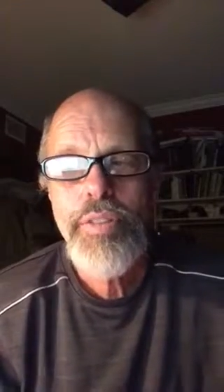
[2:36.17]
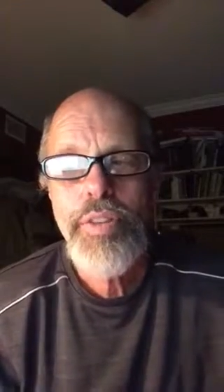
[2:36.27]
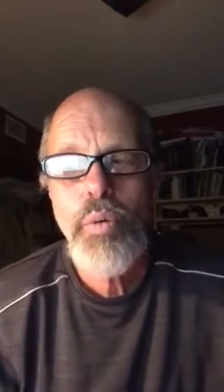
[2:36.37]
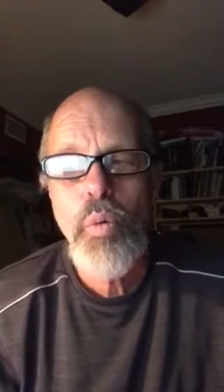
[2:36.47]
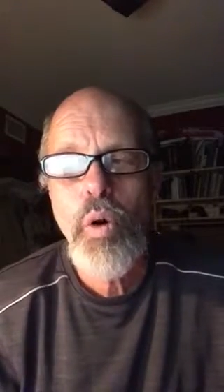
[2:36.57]

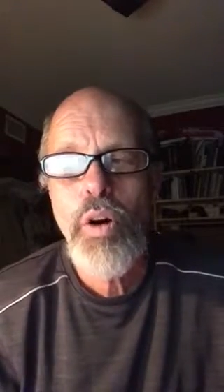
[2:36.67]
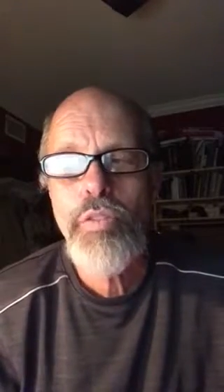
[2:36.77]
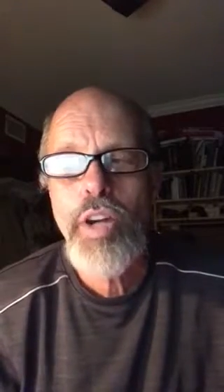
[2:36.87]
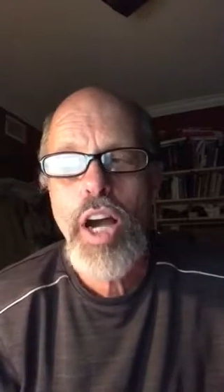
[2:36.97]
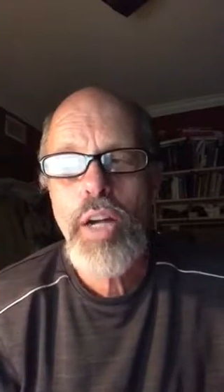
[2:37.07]
The Word
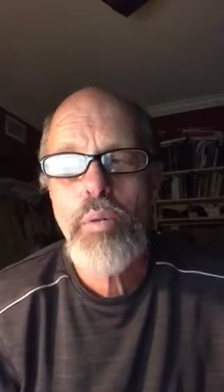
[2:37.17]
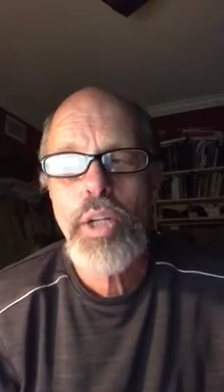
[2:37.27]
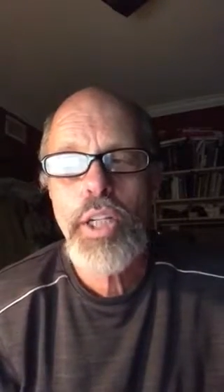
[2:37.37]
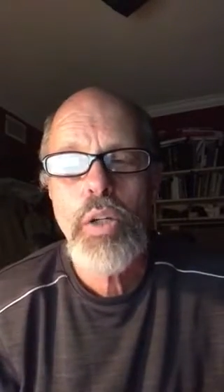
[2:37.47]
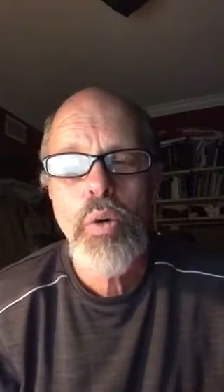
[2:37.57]
of God
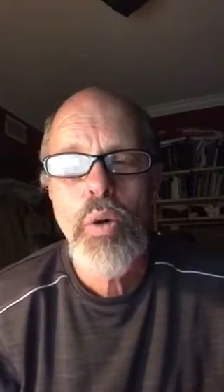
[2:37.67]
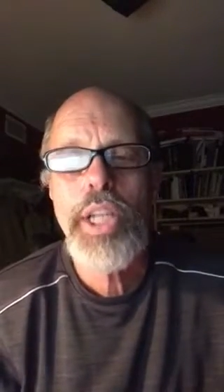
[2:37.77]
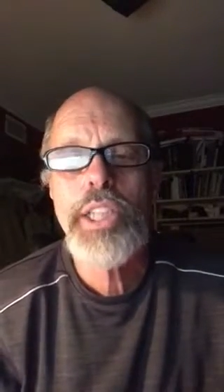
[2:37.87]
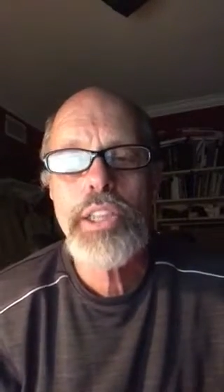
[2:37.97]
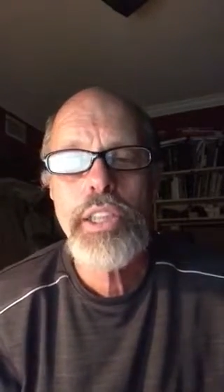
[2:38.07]
will
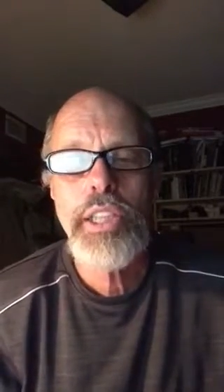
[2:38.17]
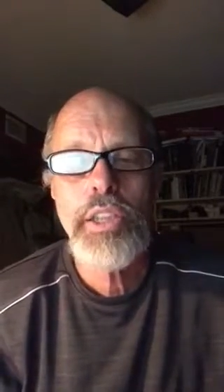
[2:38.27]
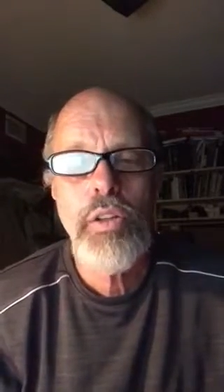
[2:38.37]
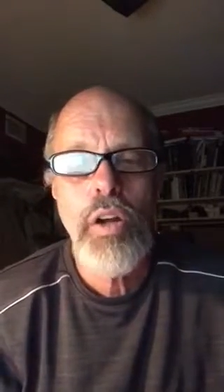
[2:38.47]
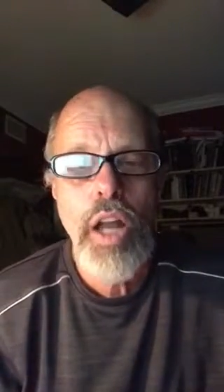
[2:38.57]
increase in
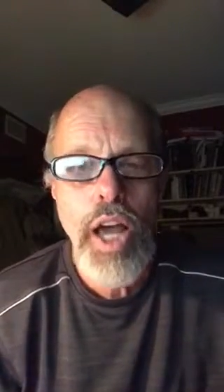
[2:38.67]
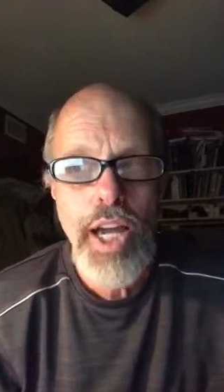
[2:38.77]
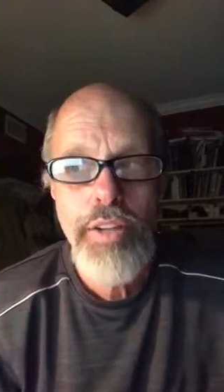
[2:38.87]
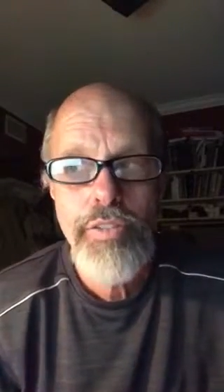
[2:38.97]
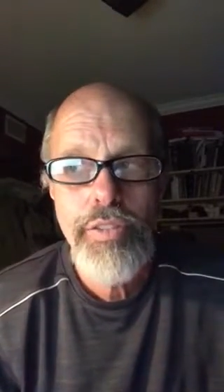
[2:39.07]
your life